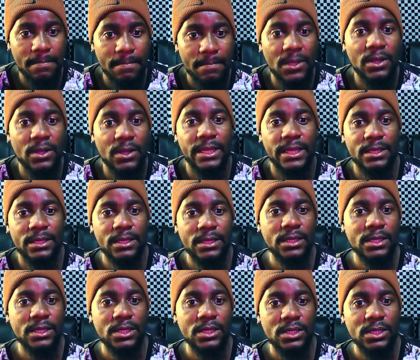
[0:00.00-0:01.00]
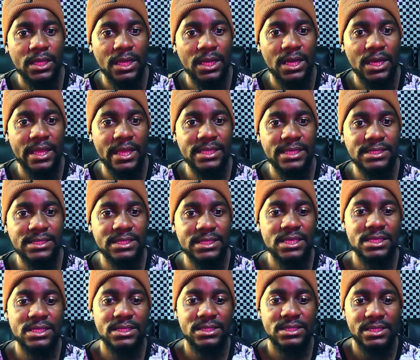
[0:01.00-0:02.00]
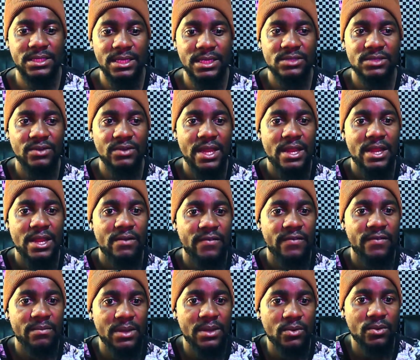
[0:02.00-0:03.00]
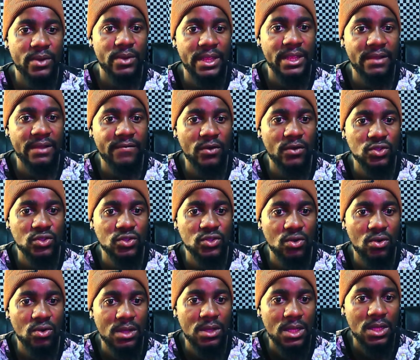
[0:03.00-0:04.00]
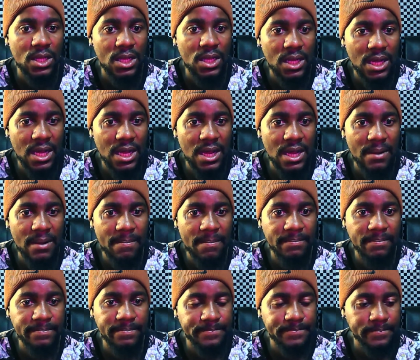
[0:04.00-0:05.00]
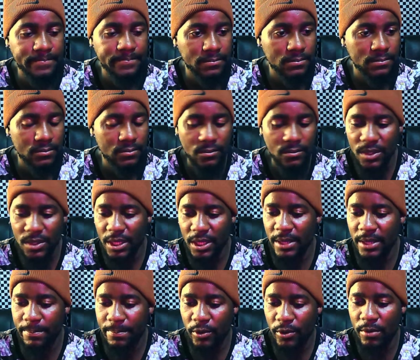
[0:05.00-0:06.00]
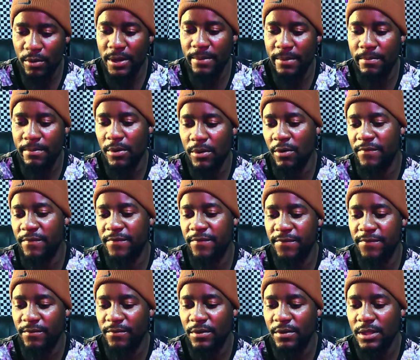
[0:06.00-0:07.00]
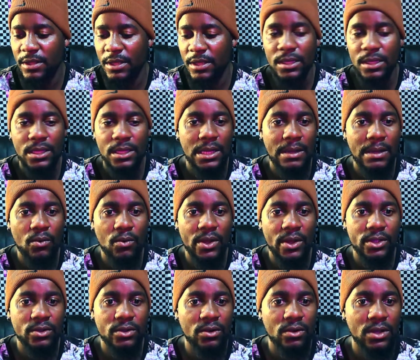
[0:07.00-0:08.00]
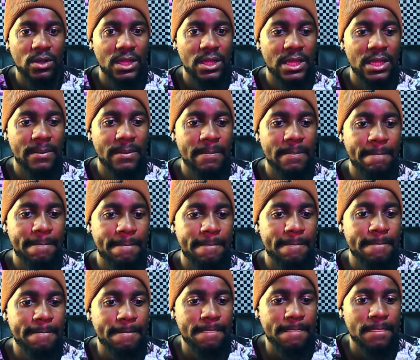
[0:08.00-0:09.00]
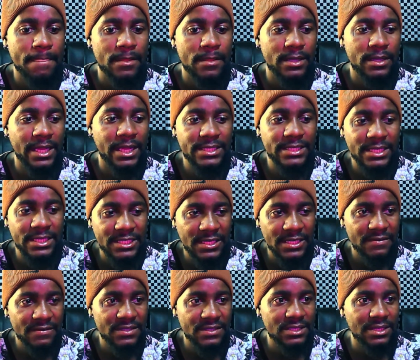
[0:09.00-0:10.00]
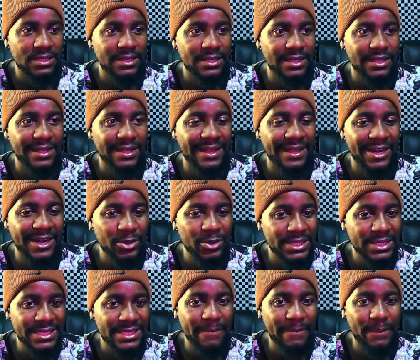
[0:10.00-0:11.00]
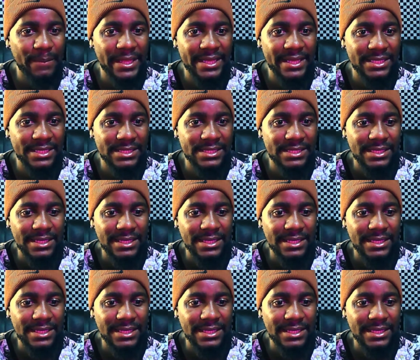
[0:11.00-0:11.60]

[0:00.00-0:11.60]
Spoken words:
Okay. As things stands right now, family, we have also a problem of what do you call Kaizer Chiefs announcing players.